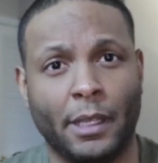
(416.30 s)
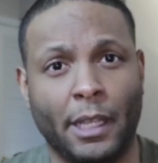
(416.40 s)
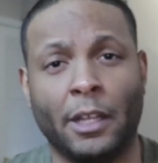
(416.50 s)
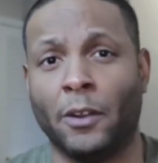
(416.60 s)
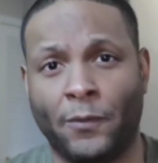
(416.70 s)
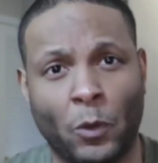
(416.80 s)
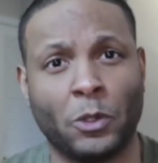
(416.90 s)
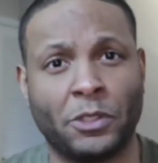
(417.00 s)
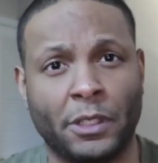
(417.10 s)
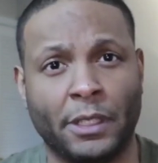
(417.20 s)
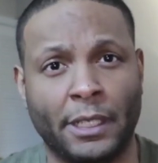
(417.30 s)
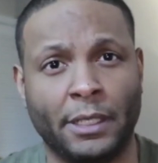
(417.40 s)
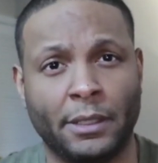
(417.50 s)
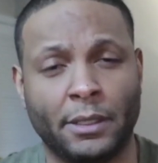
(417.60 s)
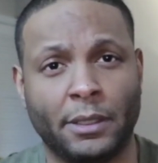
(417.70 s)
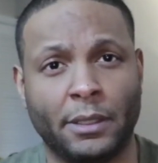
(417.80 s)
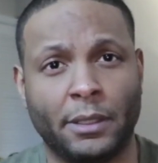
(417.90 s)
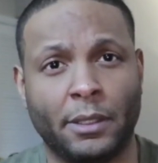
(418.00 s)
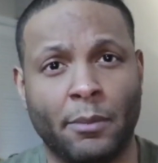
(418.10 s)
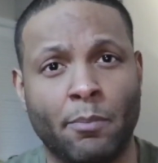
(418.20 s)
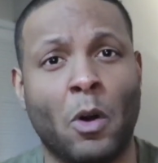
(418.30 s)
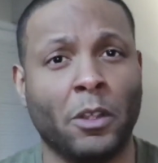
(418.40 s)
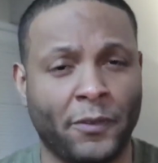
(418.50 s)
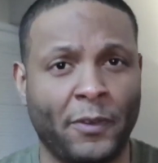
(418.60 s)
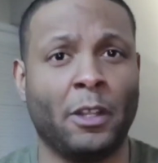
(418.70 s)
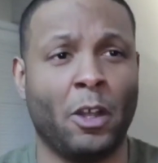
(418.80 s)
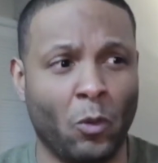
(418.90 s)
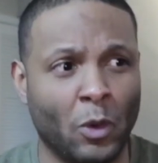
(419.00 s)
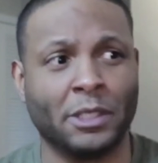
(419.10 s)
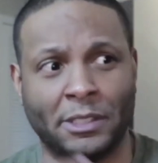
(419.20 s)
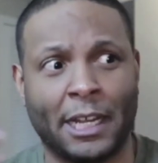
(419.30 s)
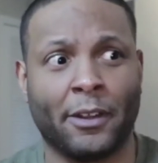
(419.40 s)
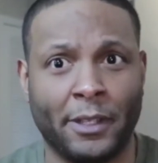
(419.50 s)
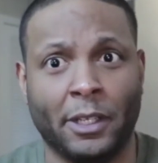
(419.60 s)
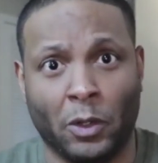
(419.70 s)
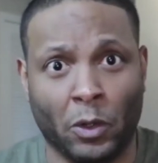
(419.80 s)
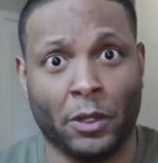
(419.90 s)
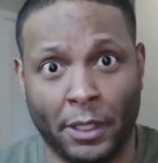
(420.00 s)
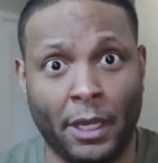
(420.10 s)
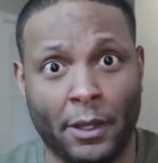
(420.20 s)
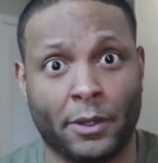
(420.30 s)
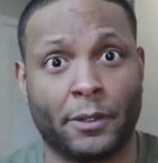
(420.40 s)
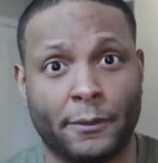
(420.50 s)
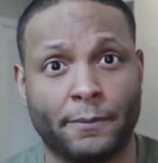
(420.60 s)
And unfortunately, most fell on one side or the other.